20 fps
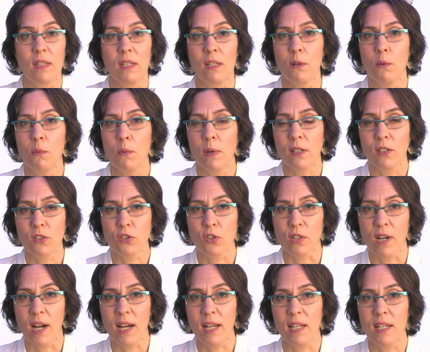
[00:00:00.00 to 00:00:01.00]
They don't want to
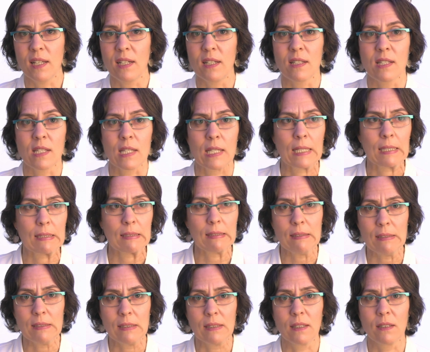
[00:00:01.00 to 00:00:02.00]
try it. It's like,
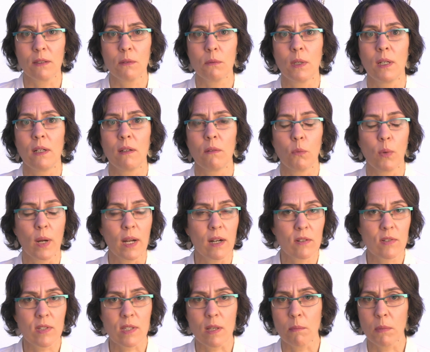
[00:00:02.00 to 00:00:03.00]
I don't want to
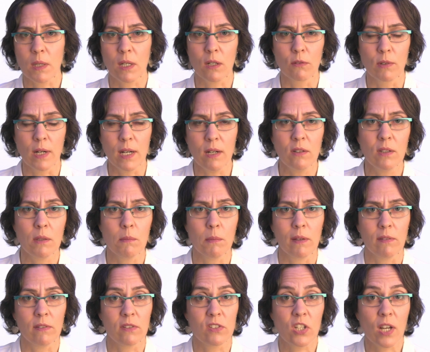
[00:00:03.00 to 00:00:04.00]
wear something around in
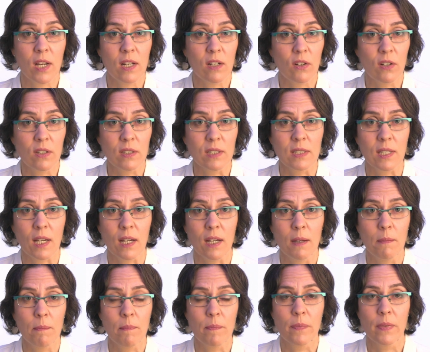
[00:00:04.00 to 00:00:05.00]
my vagina all the
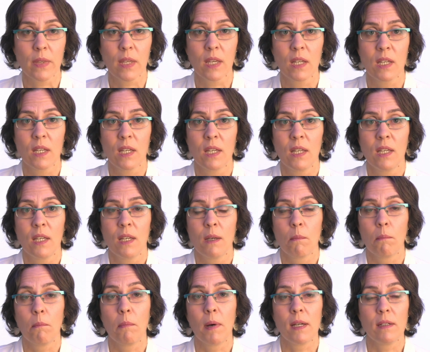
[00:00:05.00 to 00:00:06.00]
time.
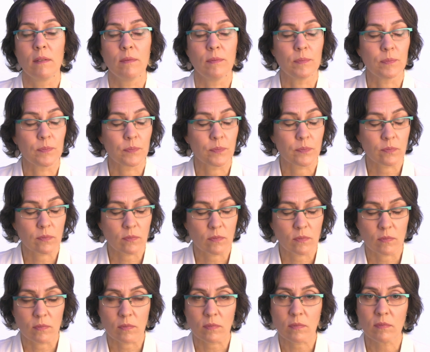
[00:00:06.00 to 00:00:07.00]
But
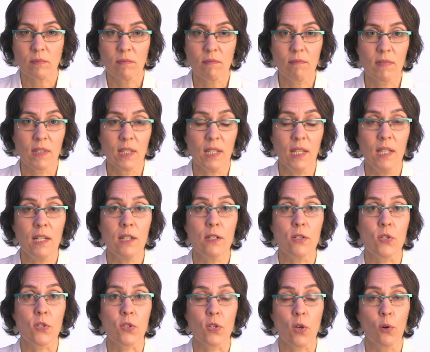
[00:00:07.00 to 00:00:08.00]
it
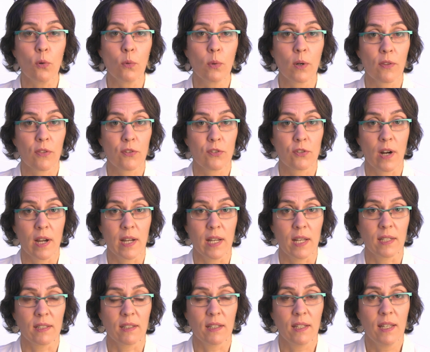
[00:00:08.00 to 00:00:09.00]
is so worth
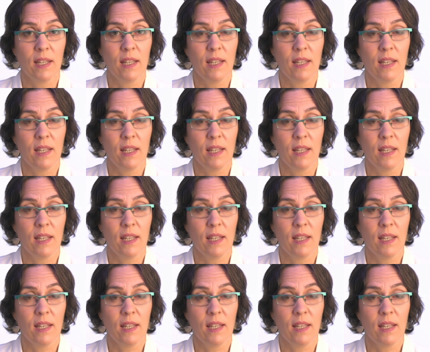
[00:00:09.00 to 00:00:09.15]
trying.